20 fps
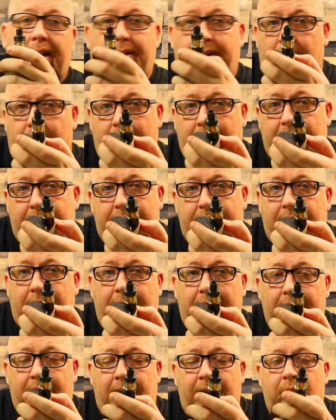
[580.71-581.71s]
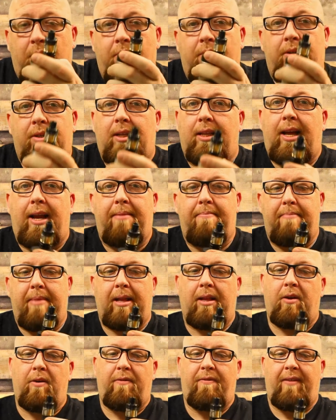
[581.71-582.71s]
don't know. Like I said, I know there's a lot of
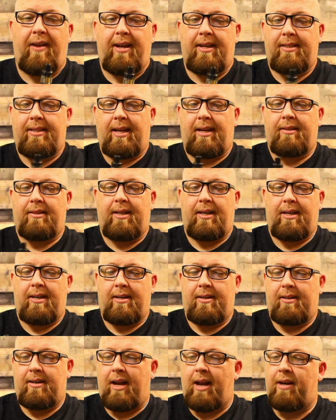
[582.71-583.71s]
Mellow fans out there.